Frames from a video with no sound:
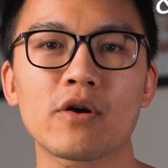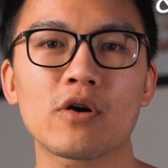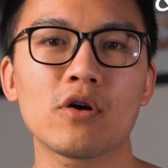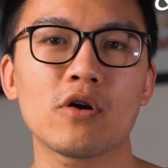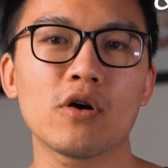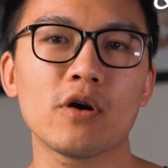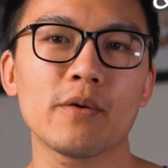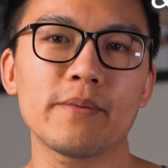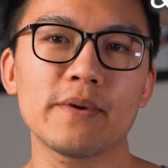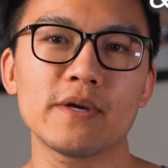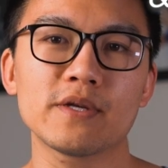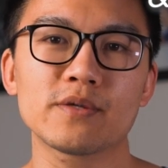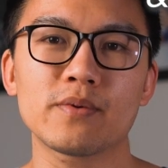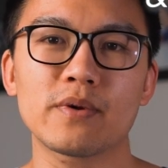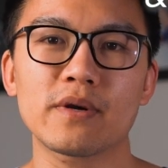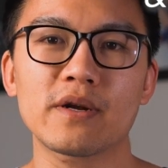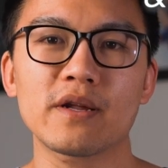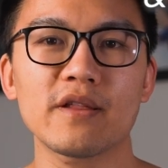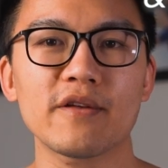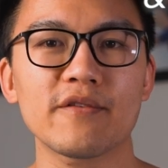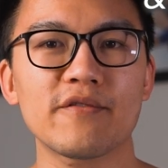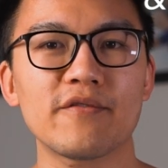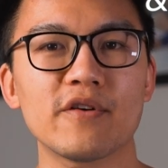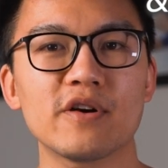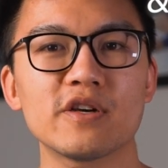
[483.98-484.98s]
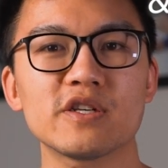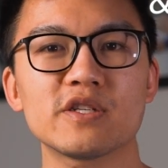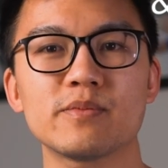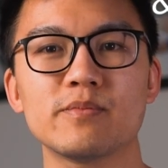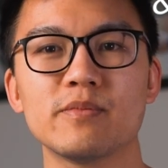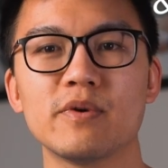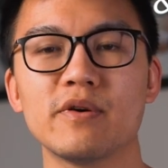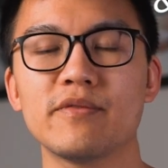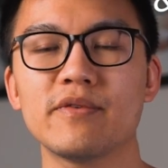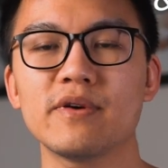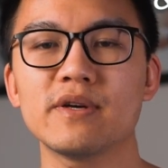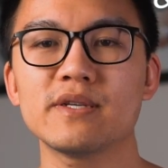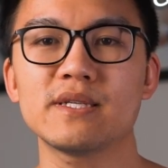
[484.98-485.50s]
Corp is one of the first
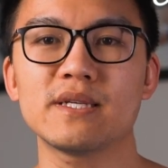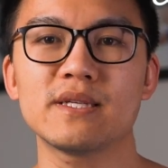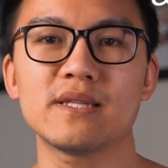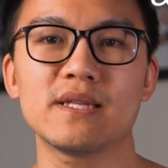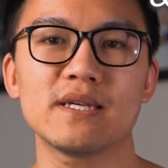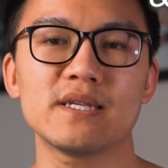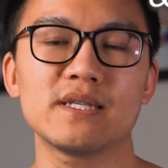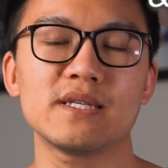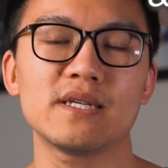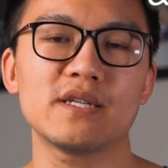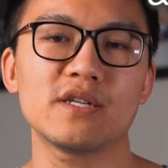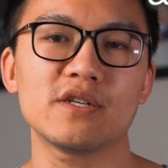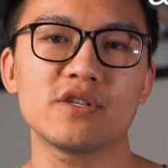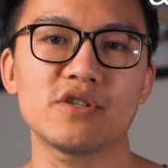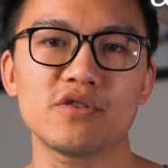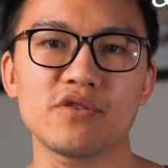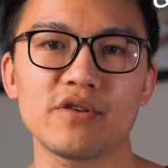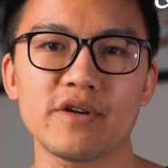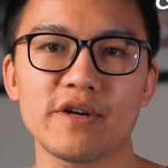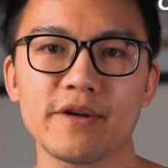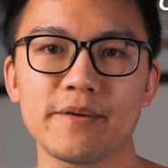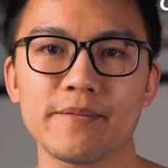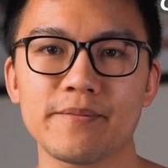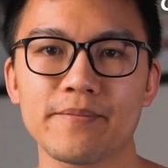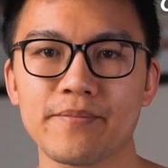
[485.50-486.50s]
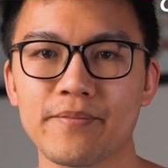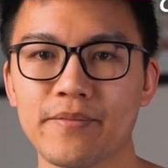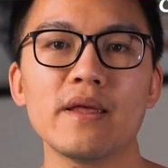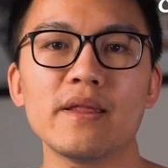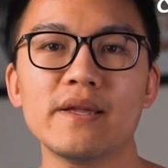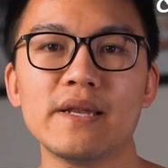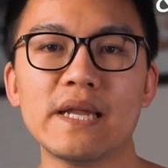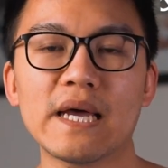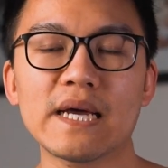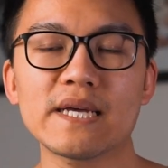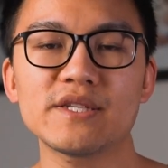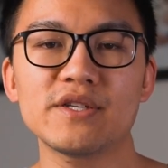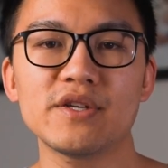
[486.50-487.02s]
movers in this industry. The
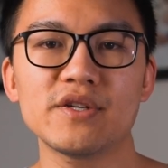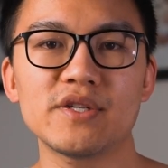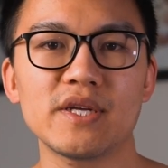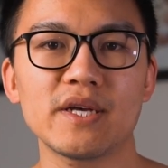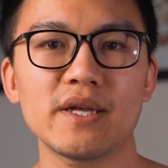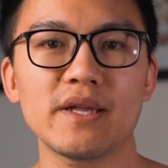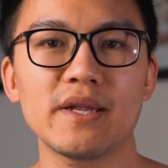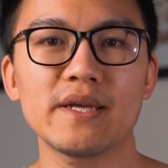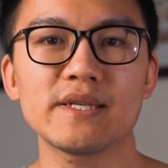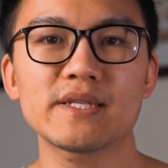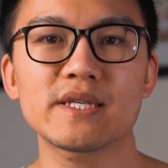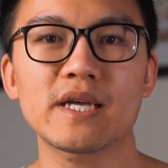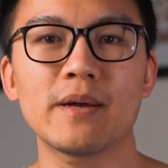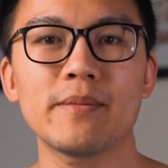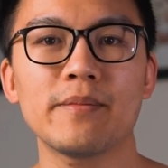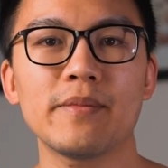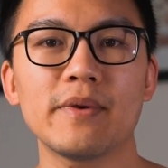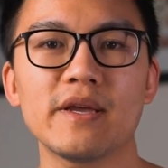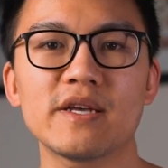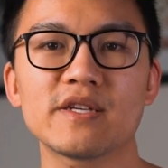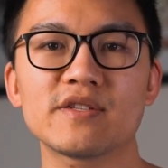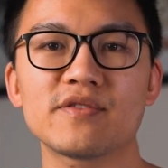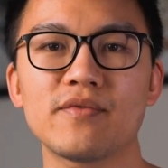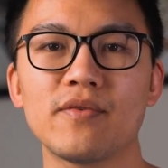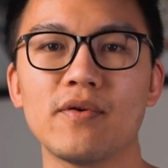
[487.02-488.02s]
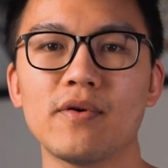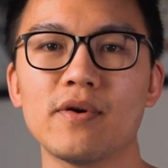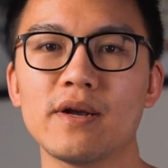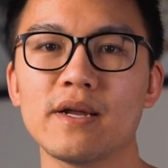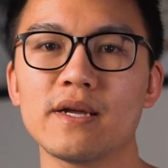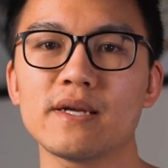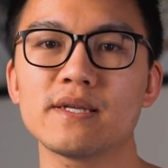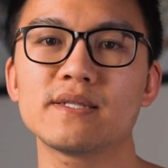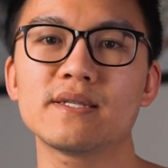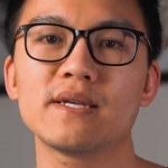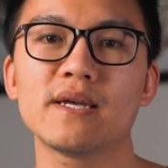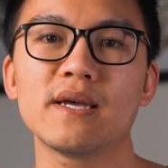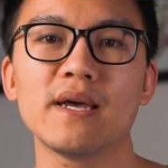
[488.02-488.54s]
next utilities company is
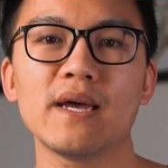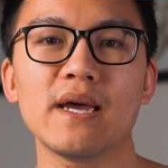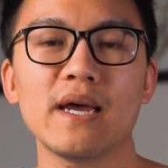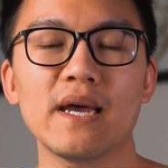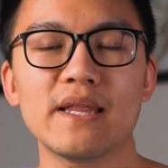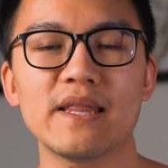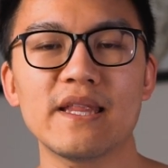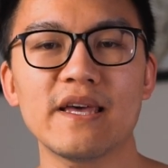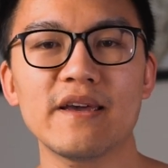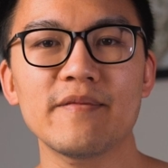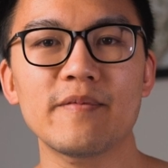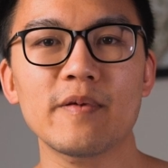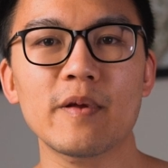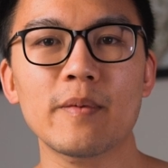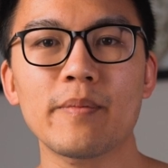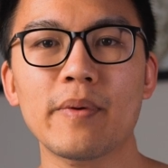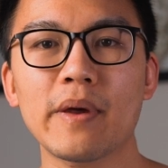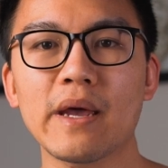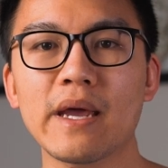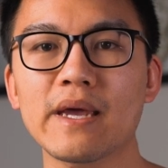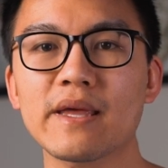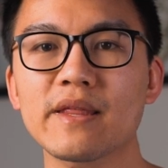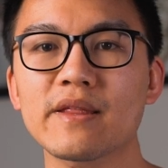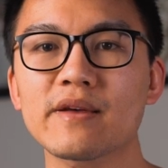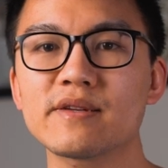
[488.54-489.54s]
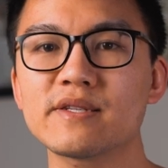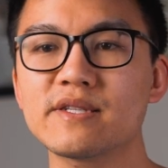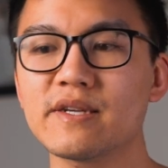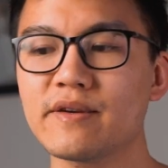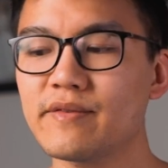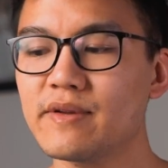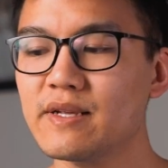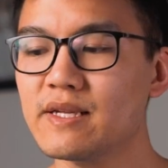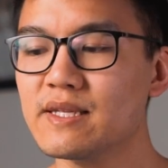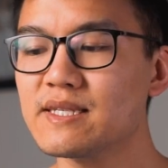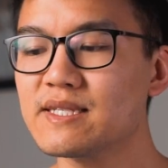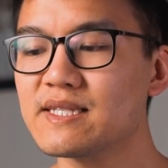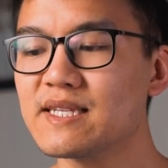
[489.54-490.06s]
Fortis, and they've been paying their
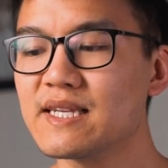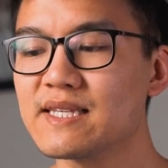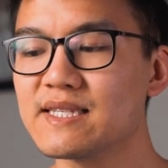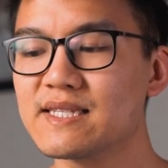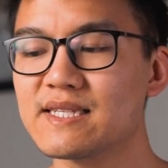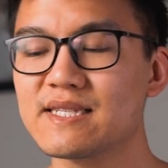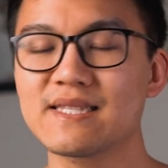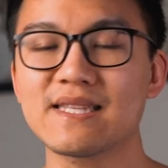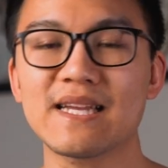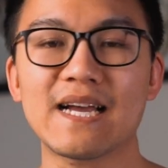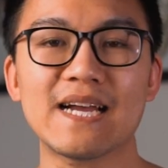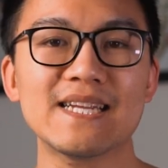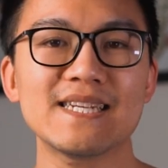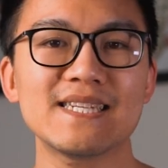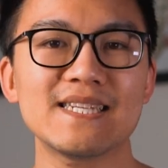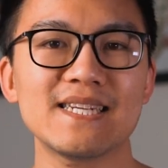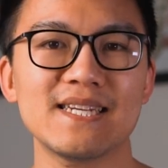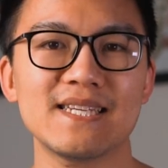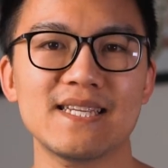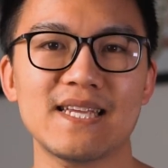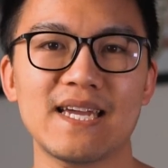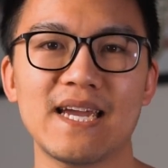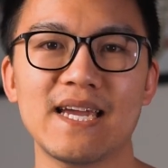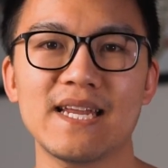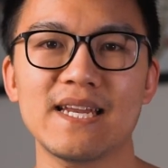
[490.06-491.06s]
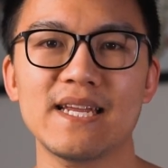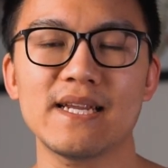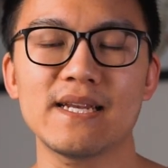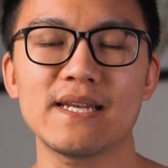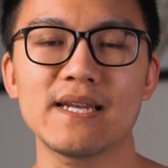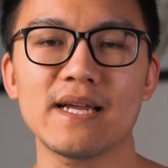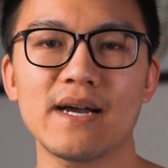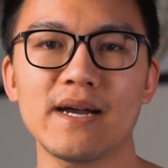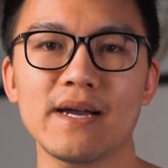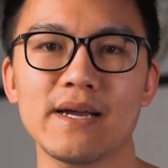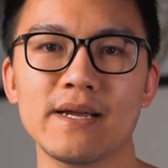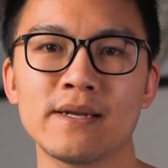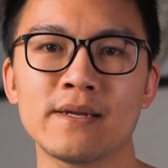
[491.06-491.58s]
dividends since
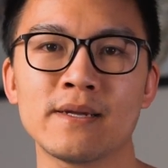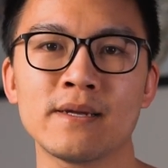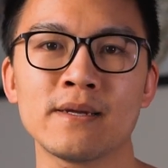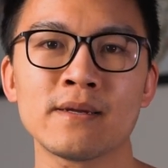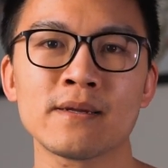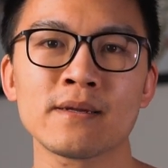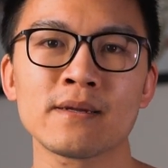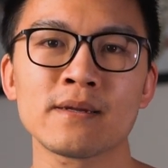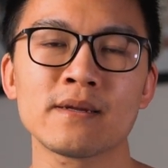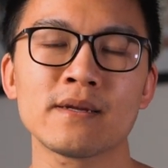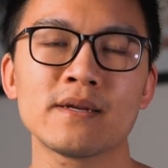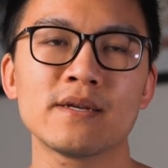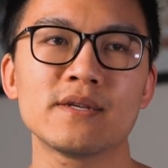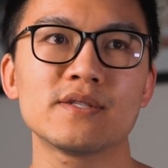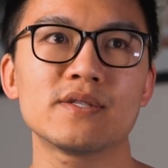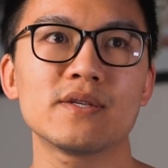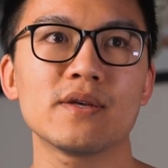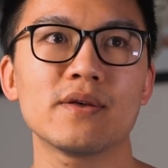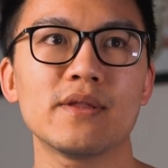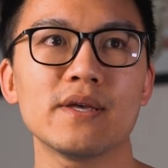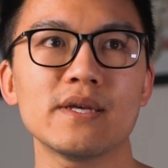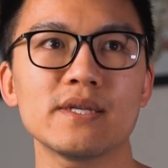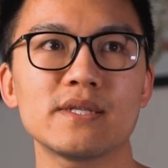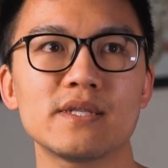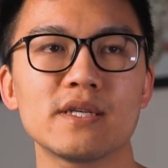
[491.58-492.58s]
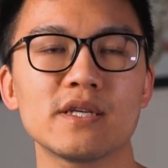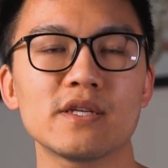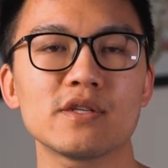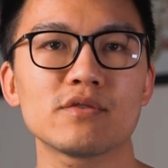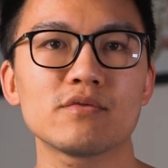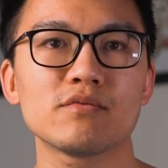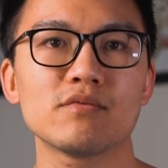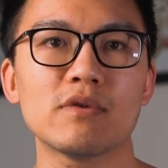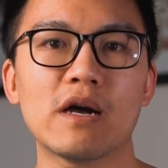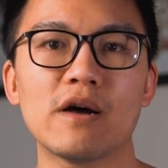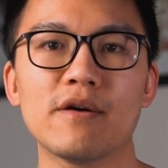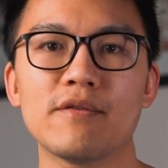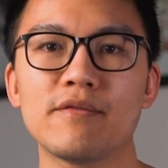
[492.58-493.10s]
1989. So this is
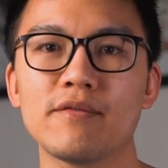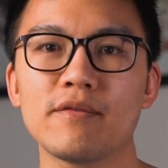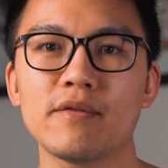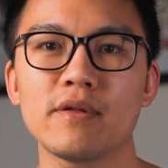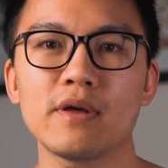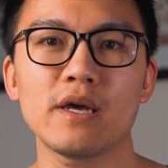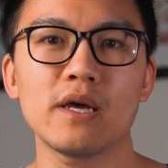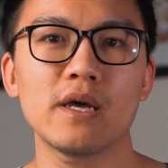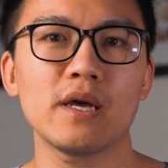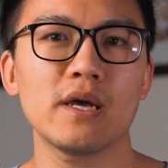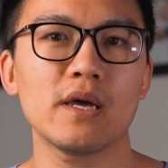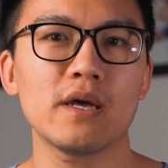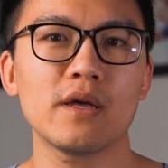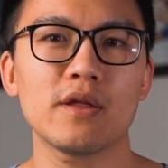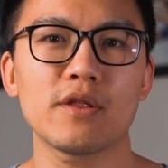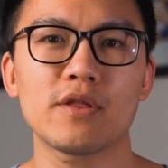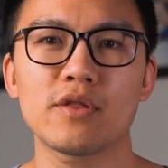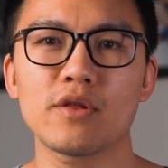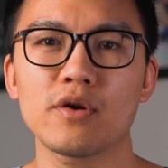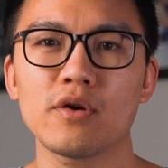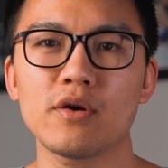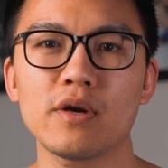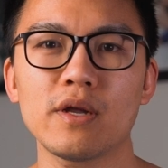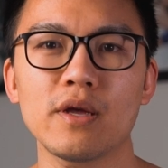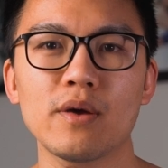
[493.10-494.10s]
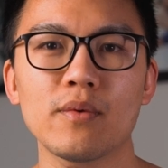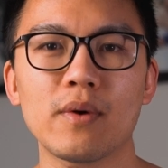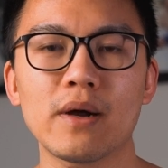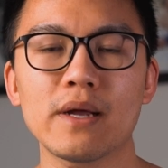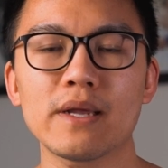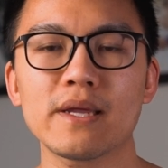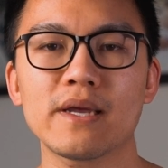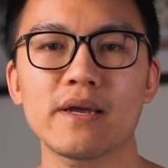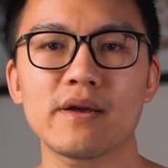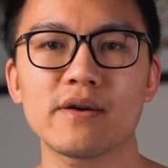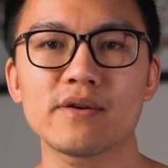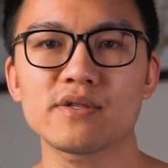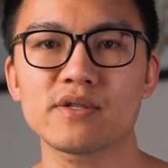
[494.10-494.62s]
roughly
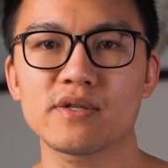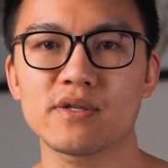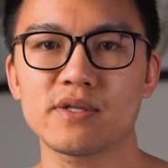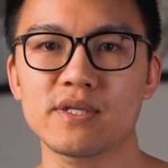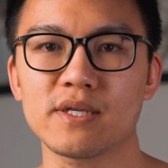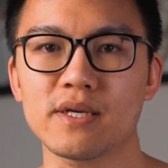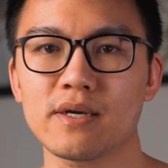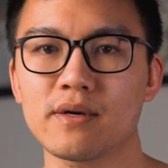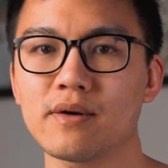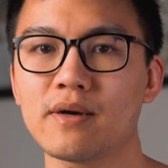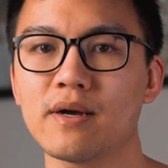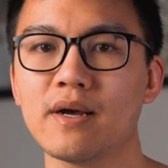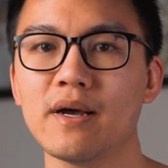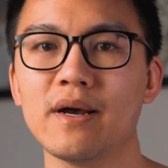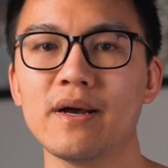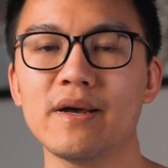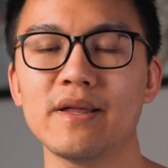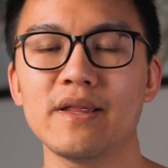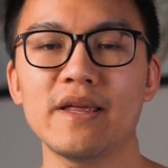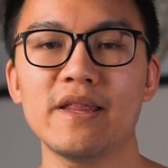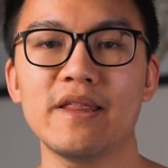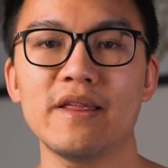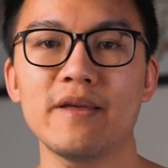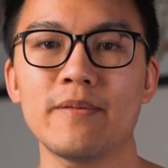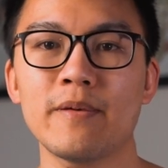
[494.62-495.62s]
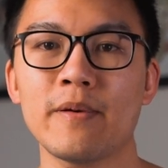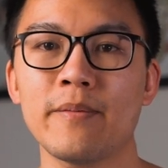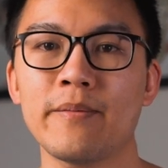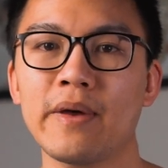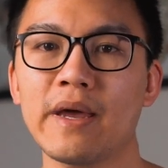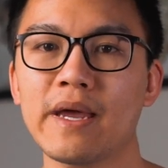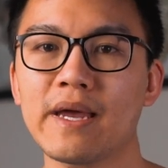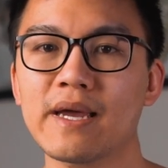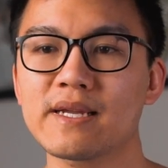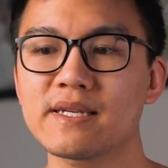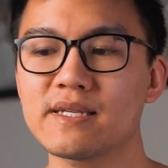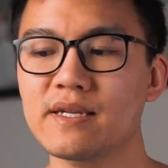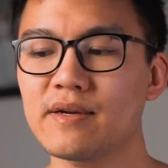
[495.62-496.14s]
31 years or so that they've been
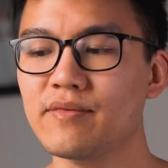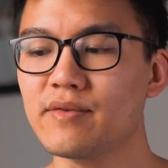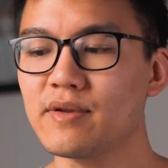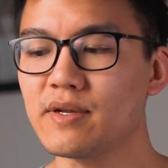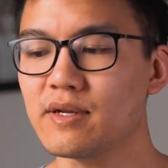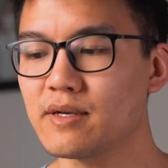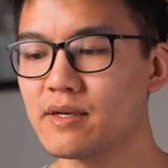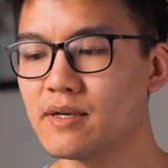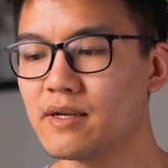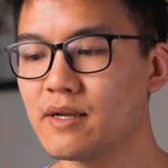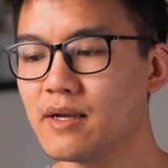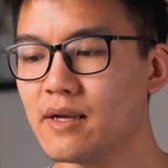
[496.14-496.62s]
paying a dividend.